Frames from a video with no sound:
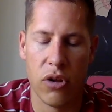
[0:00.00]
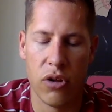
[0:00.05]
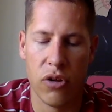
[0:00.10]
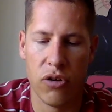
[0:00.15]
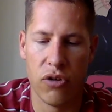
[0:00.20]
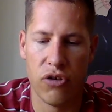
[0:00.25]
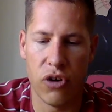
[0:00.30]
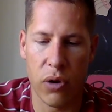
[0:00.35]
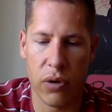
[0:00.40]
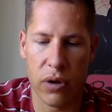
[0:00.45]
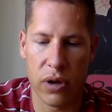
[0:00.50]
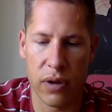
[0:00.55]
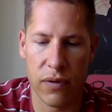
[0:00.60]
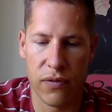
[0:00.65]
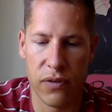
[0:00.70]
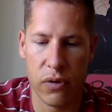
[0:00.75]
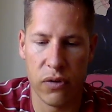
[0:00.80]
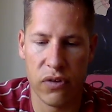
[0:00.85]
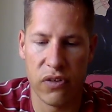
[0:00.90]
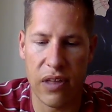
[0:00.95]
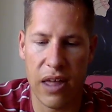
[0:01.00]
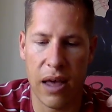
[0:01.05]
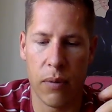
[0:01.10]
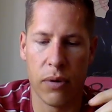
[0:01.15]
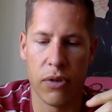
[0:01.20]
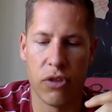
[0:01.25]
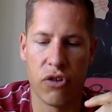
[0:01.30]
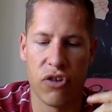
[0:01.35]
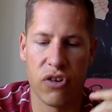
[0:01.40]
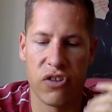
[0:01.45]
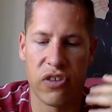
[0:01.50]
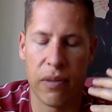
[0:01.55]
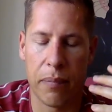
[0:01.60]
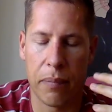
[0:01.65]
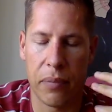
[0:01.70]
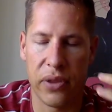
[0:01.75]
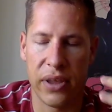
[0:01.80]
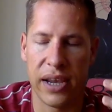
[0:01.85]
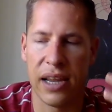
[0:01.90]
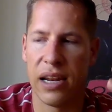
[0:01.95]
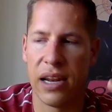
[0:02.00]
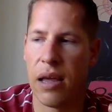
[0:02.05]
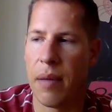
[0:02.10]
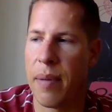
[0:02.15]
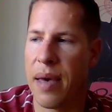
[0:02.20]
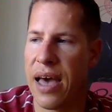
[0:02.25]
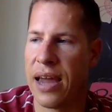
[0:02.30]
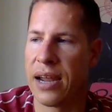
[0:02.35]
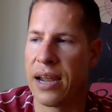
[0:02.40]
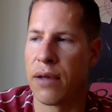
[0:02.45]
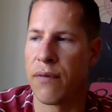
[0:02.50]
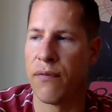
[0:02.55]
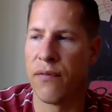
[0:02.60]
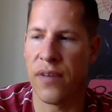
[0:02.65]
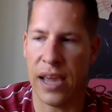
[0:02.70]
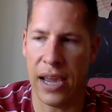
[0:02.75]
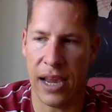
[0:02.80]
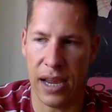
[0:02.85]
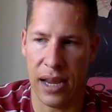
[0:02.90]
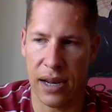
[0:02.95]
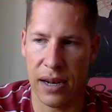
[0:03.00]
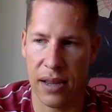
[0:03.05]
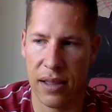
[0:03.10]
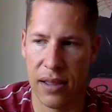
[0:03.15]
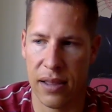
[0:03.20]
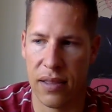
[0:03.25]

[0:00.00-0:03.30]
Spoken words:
Don't confuse that with just the plain hepatic vein.